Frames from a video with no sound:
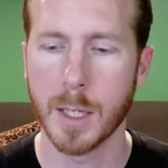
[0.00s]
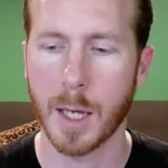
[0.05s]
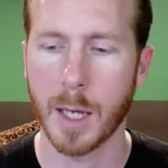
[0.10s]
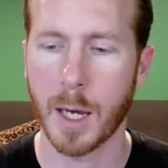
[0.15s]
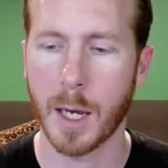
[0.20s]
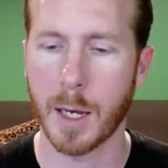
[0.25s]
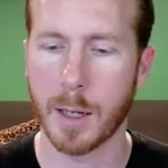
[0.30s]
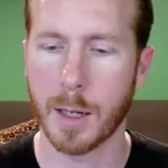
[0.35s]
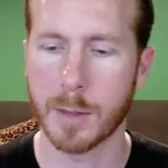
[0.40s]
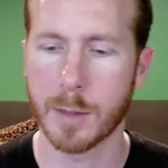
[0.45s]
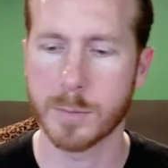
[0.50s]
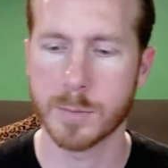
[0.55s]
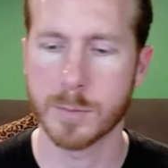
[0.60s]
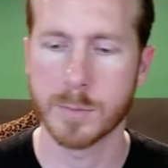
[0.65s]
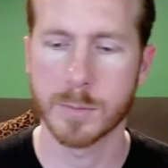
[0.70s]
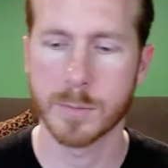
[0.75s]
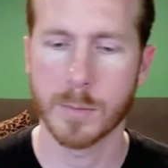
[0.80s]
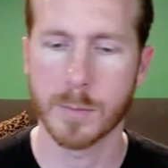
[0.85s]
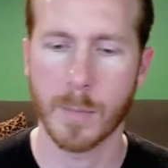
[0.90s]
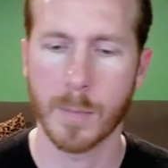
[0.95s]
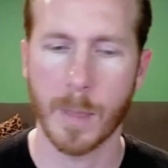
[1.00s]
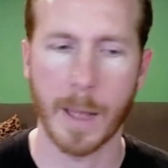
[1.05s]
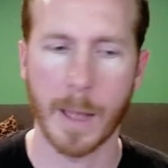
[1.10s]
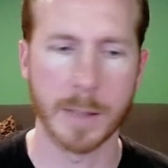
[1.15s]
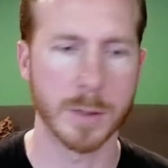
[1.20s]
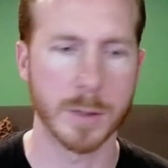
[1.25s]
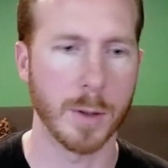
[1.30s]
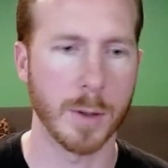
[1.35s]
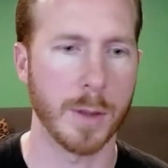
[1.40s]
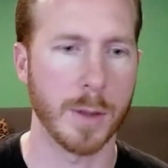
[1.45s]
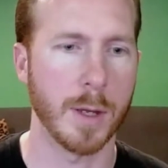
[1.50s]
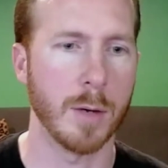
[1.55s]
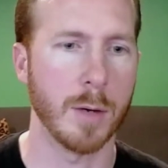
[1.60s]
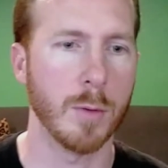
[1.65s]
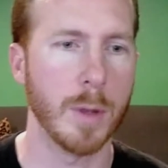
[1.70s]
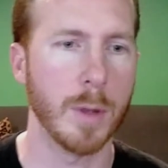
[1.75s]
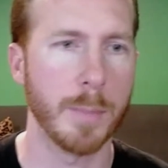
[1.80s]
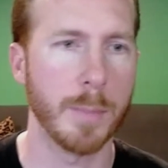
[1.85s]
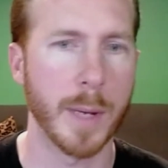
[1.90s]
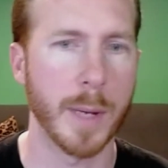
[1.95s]
um, and so I
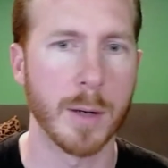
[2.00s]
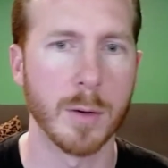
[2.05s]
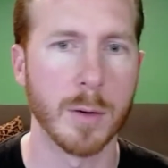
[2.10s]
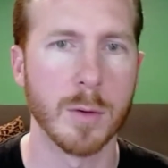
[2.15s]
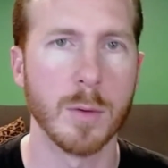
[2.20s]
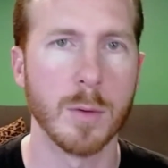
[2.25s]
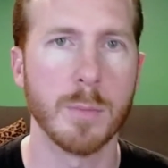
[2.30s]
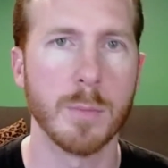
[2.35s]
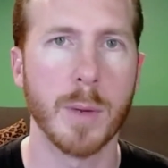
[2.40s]
thought, what better